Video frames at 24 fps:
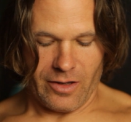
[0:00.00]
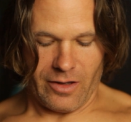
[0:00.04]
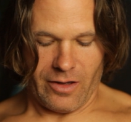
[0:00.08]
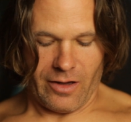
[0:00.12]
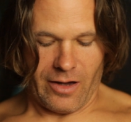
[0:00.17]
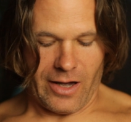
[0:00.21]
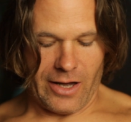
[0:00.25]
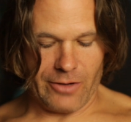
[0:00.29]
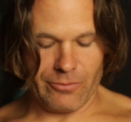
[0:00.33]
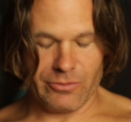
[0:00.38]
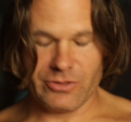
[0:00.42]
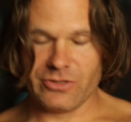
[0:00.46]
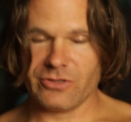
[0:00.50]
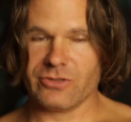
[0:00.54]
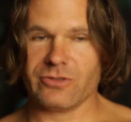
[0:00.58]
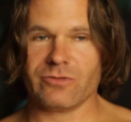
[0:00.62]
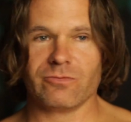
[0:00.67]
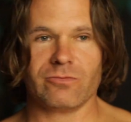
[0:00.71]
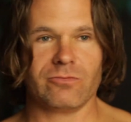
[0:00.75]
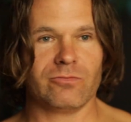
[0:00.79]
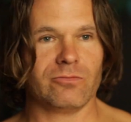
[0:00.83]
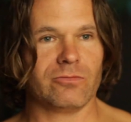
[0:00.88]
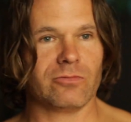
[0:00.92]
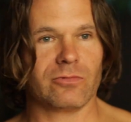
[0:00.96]
I was
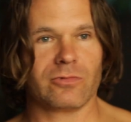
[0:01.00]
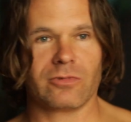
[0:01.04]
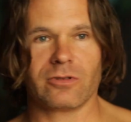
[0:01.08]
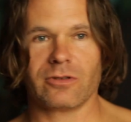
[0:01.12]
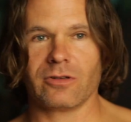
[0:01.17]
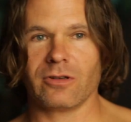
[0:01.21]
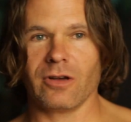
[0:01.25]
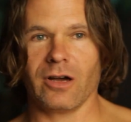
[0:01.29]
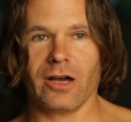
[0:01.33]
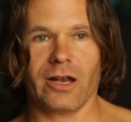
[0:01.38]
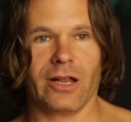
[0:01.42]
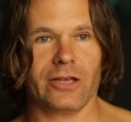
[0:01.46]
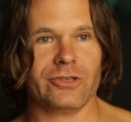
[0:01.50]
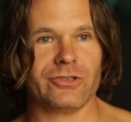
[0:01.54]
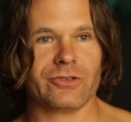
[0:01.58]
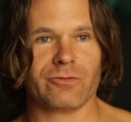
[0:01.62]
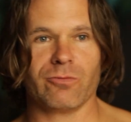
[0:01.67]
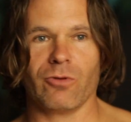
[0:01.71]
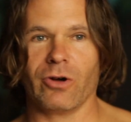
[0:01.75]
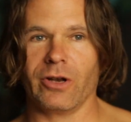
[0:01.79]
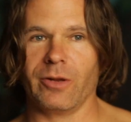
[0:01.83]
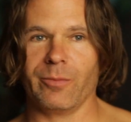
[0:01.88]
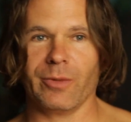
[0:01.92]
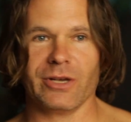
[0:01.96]
God, I just
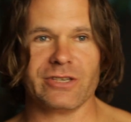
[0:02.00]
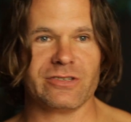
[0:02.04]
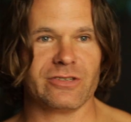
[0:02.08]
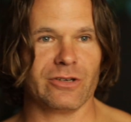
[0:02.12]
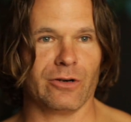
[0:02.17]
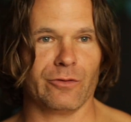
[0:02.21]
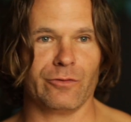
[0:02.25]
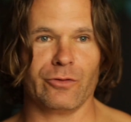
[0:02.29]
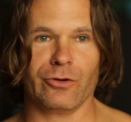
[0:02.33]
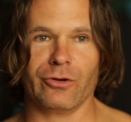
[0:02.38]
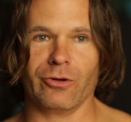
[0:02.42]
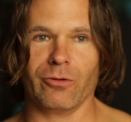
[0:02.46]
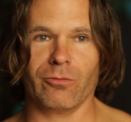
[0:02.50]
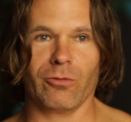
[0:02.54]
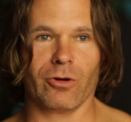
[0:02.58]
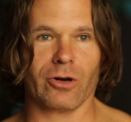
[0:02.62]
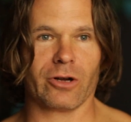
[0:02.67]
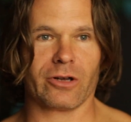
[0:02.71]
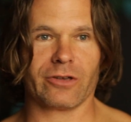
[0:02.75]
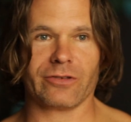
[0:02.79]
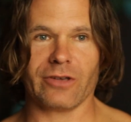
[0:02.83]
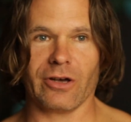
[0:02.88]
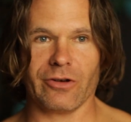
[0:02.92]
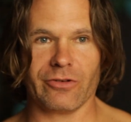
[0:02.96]
wanted my cell phone to work
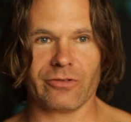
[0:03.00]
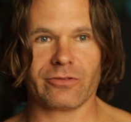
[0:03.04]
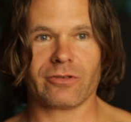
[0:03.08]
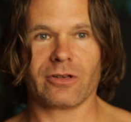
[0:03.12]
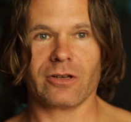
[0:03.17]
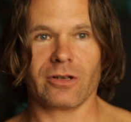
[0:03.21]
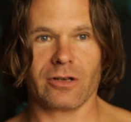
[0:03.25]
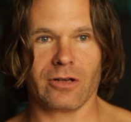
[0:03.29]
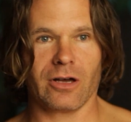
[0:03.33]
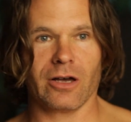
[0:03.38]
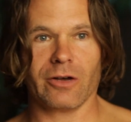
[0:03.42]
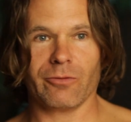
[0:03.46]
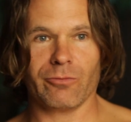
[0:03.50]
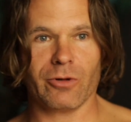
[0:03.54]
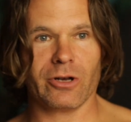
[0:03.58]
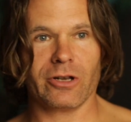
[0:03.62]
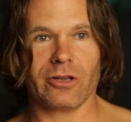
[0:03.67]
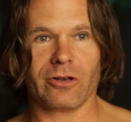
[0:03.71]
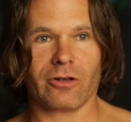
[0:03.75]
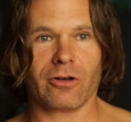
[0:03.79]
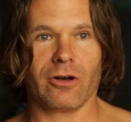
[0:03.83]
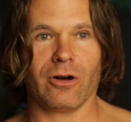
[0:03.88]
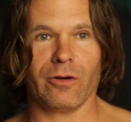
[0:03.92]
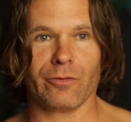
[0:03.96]
because I wanted to
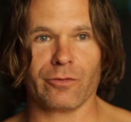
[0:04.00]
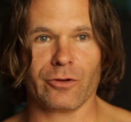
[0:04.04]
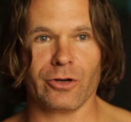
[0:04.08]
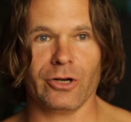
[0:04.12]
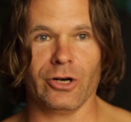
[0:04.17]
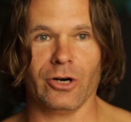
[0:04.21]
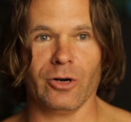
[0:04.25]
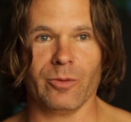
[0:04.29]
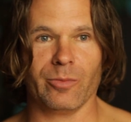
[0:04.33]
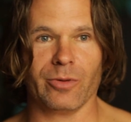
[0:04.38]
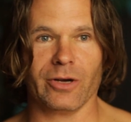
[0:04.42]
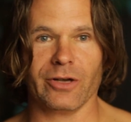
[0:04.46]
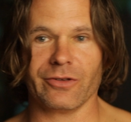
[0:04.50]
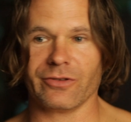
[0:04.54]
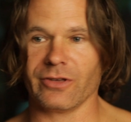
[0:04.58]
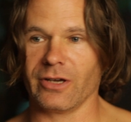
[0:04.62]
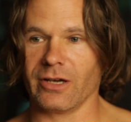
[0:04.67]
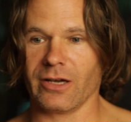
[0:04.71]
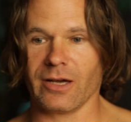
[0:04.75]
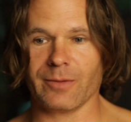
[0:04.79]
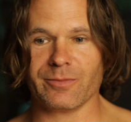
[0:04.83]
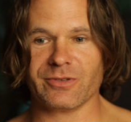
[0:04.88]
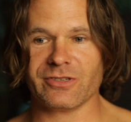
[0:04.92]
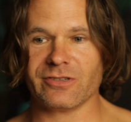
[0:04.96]
call for help. I was like,
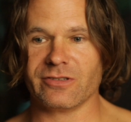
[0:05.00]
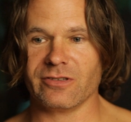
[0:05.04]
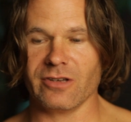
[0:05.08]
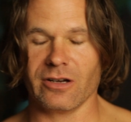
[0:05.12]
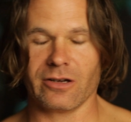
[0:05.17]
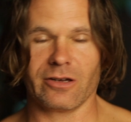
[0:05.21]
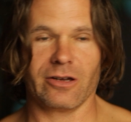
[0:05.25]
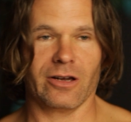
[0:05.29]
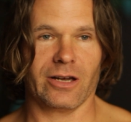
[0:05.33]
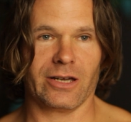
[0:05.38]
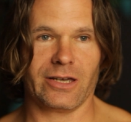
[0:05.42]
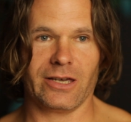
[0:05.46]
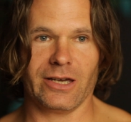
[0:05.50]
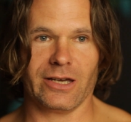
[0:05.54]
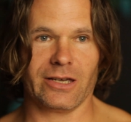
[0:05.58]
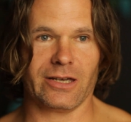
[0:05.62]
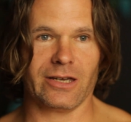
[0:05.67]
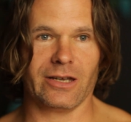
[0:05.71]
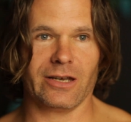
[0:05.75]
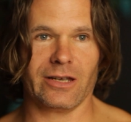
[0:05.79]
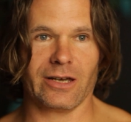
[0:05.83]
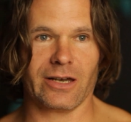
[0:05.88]
I'm stuck here. I can't get it.